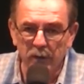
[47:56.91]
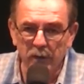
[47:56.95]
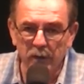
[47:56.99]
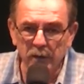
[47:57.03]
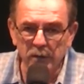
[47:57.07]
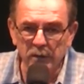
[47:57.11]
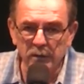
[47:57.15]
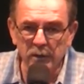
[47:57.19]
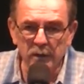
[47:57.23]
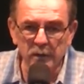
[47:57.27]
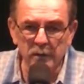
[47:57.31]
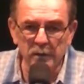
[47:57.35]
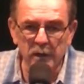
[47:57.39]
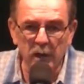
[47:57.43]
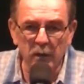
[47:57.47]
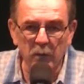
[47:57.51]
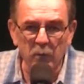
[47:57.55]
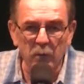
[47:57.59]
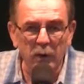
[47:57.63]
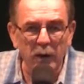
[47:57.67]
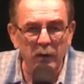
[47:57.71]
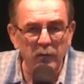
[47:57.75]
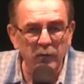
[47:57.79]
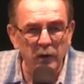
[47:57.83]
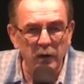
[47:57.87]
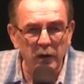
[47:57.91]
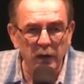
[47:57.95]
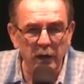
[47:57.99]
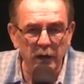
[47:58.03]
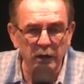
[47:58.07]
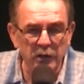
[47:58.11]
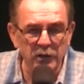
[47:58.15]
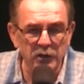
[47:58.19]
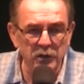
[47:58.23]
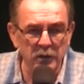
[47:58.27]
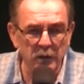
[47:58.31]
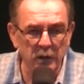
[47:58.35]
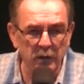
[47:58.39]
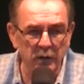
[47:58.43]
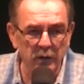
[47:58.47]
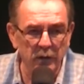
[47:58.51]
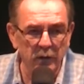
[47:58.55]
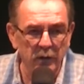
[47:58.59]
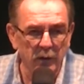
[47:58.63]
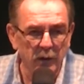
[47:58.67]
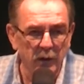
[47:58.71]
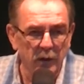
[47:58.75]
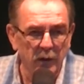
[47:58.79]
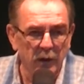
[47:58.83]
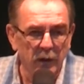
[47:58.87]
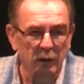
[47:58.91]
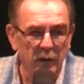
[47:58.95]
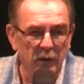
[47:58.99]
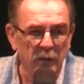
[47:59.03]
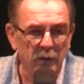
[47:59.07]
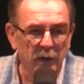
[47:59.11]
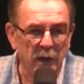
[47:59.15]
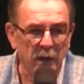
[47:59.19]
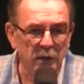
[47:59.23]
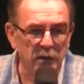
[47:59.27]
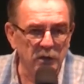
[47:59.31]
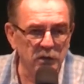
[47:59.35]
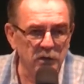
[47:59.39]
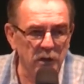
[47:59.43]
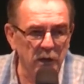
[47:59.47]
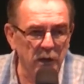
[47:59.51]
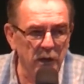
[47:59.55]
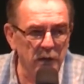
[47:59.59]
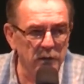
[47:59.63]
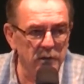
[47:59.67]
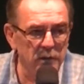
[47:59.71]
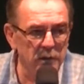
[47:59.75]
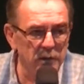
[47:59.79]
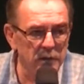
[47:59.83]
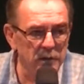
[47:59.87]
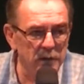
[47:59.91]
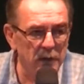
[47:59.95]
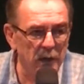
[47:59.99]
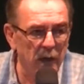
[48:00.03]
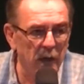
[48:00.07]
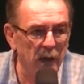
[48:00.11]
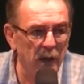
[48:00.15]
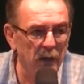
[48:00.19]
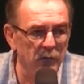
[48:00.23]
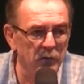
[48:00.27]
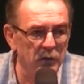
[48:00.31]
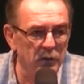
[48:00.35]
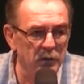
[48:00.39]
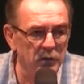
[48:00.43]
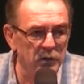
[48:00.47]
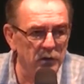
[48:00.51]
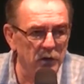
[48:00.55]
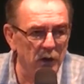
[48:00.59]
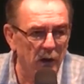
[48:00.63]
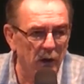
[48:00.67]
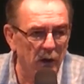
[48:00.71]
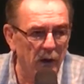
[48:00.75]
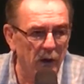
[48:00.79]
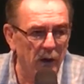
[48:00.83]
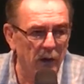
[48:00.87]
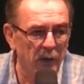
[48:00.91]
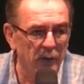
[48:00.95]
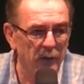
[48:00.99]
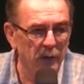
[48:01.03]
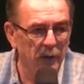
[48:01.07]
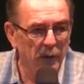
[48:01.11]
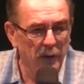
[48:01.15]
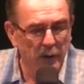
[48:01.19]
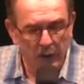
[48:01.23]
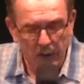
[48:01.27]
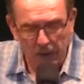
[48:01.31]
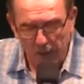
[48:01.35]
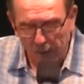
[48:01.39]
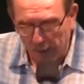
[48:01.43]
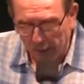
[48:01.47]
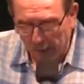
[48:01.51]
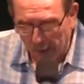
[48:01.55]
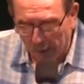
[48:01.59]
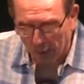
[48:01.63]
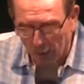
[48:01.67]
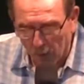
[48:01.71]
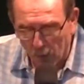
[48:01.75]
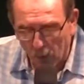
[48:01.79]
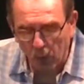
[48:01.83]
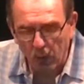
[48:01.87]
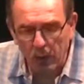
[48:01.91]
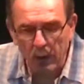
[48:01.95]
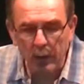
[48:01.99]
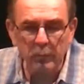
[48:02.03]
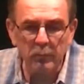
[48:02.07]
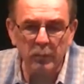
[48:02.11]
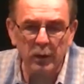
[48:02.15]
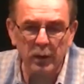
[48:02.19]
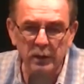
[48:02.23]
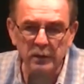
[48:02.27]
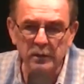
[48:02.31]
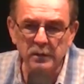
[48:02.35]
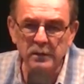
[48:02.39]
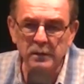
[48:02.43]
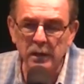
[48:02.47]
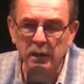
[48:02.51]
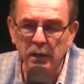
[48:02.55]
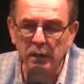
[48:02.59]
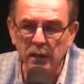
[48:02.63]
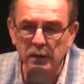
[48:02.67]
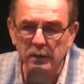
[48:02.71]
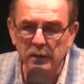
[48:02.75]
this is a revelation that Jesus gave to John that we must